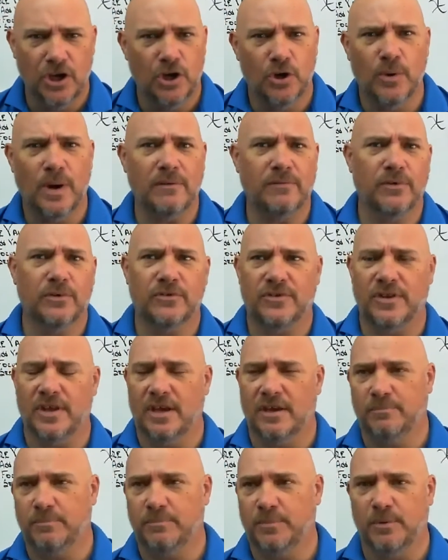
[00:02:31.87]
whoever's
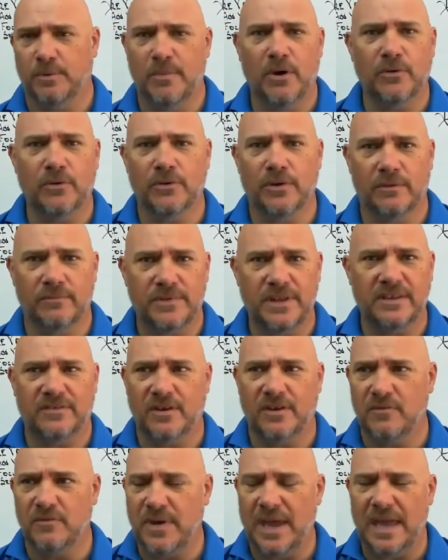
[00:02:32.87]
the promoter of
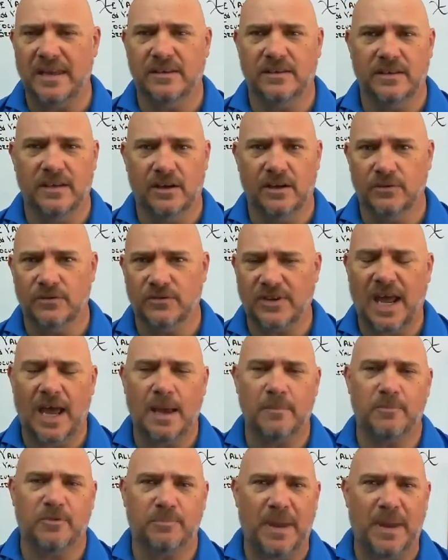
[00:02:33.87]
this event,
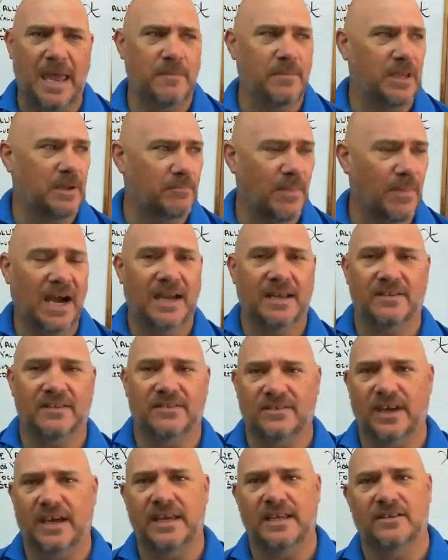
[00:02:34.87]
stop spamming my
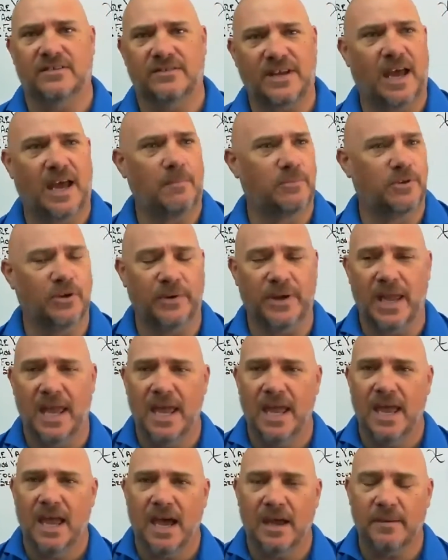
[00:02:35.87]
site, stop doing.
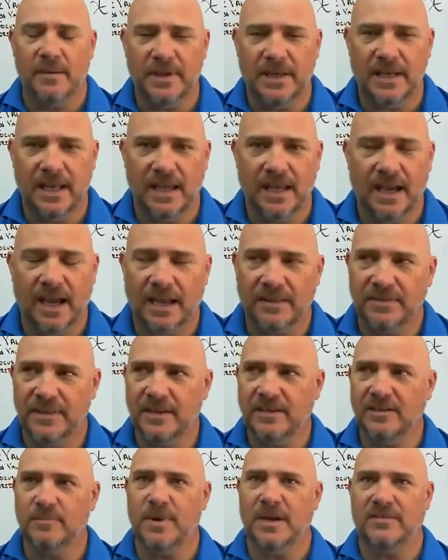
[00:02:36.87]
I mean, I
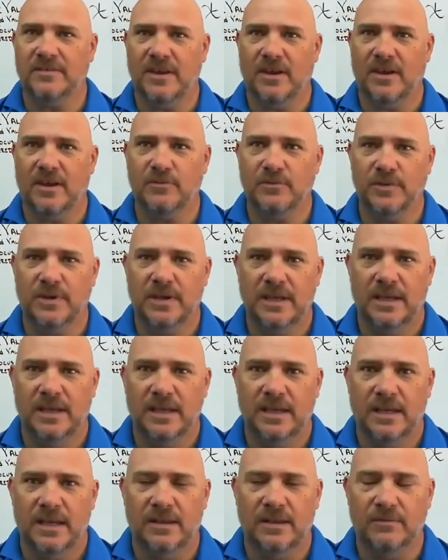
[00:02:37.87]
think to myself,
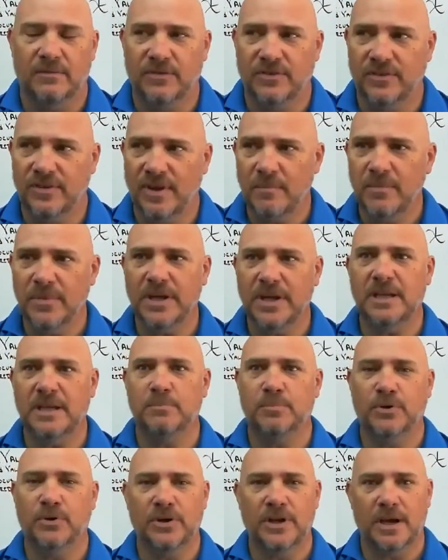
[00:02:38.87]
if somebody
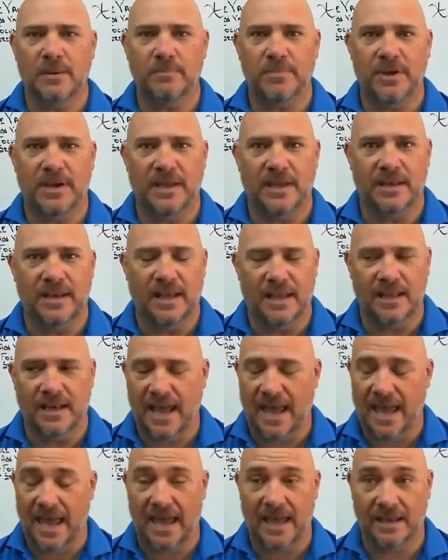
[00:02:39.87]
put up an
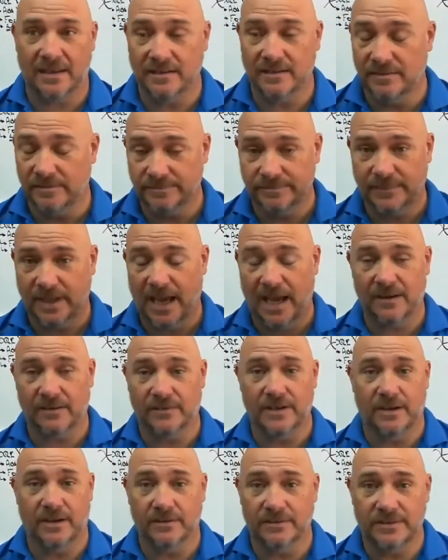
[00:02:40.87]
ad, I
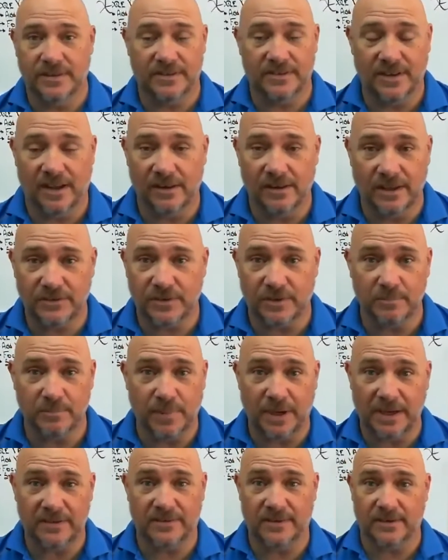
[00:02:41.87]
don't know, to sell electric
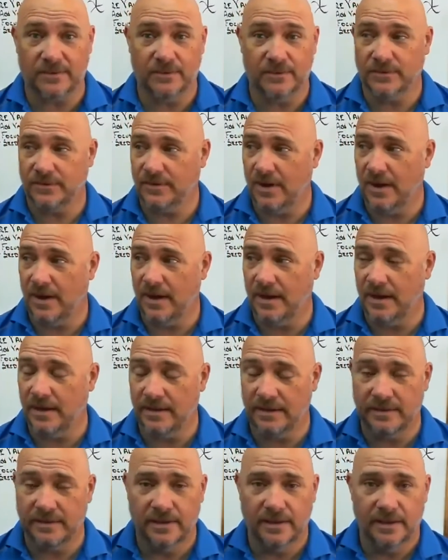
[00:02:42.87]
bicycles
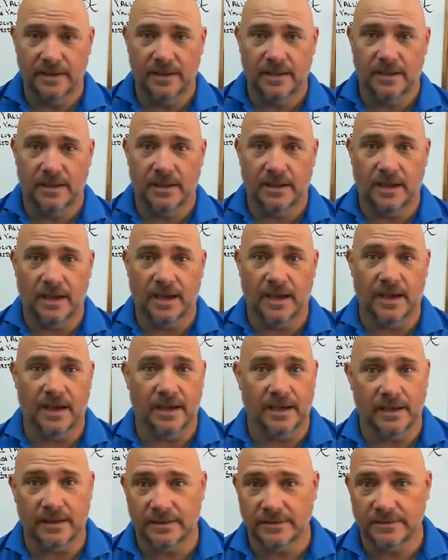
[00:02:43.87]
on
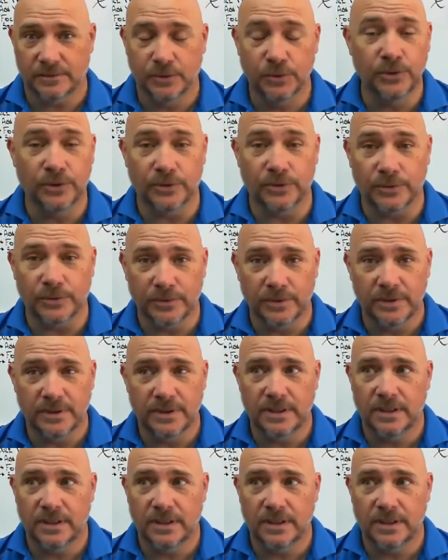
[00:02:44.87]
Hulu,